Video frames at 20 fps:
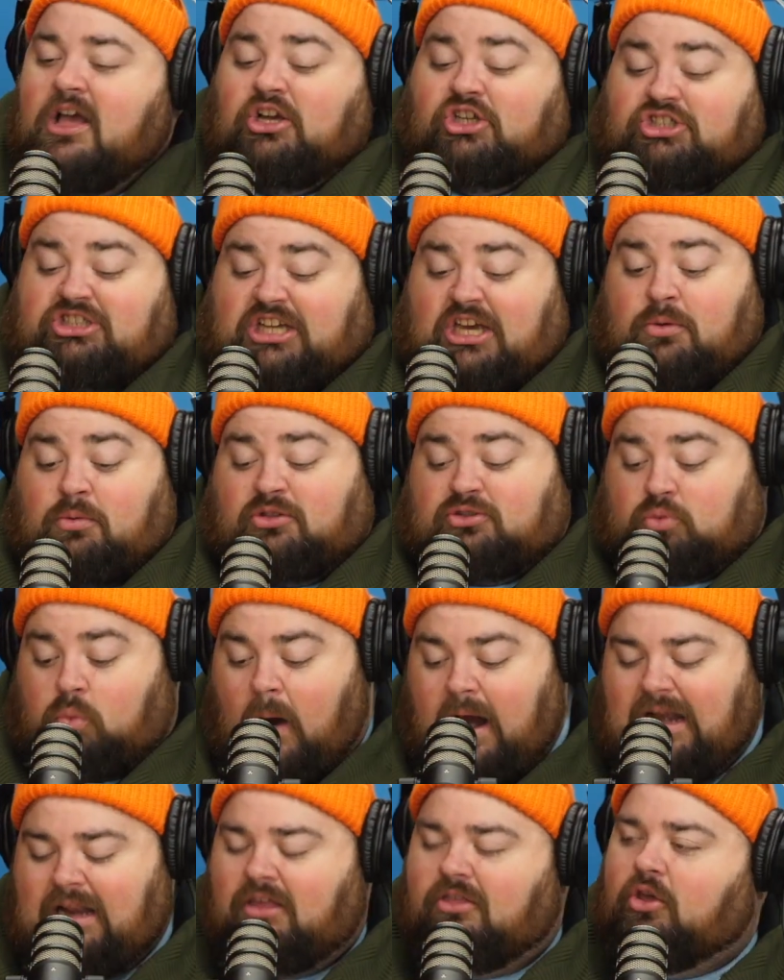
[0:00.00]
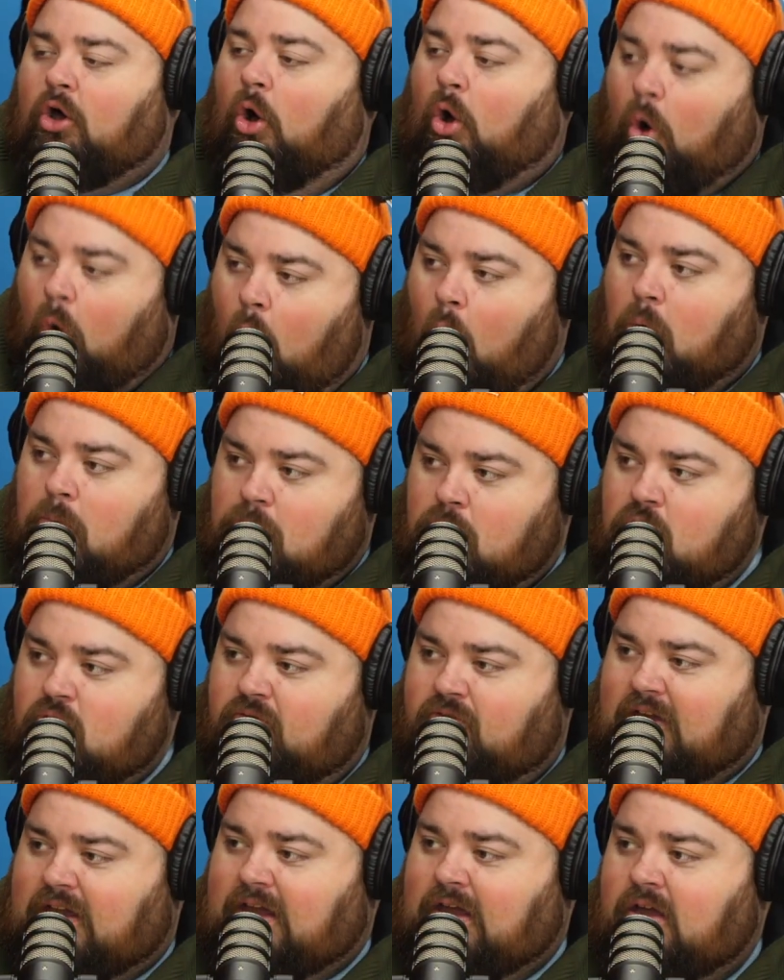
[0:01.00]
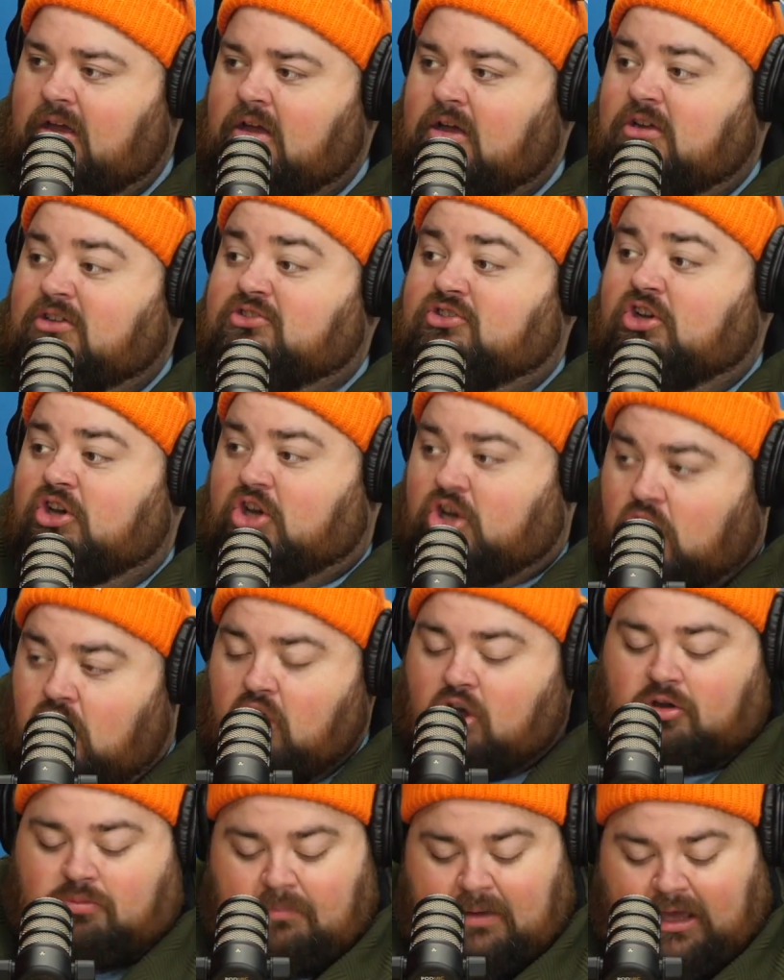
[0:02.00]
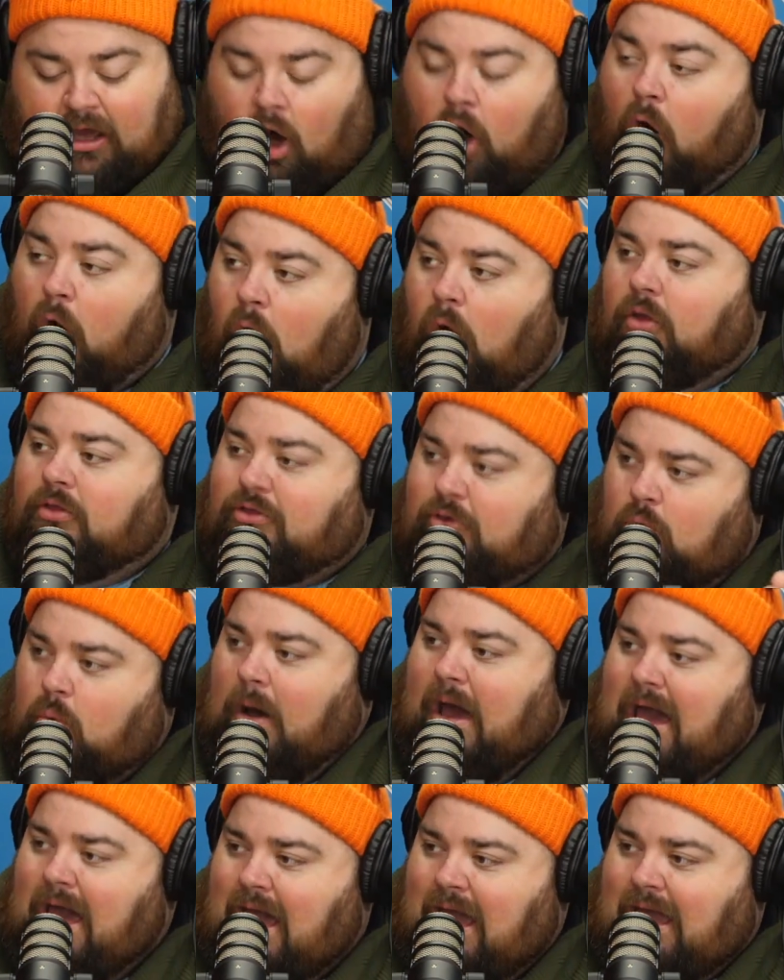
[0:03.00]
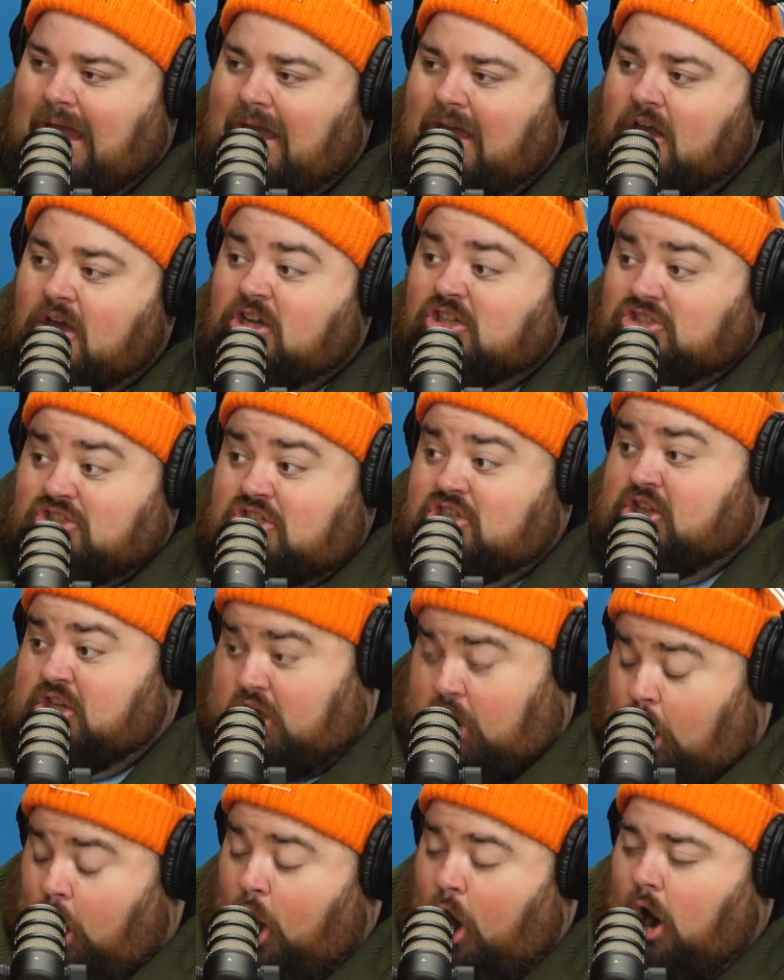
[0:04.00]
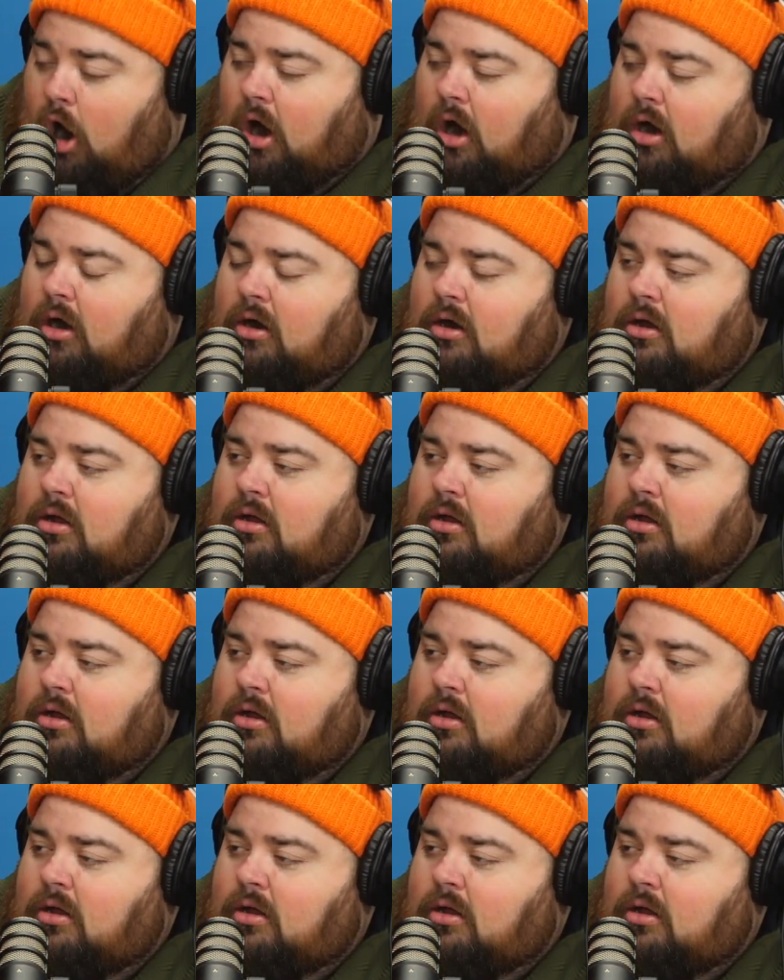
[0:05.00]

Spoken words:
She was waiting the whole movie to cook me all the way to the car.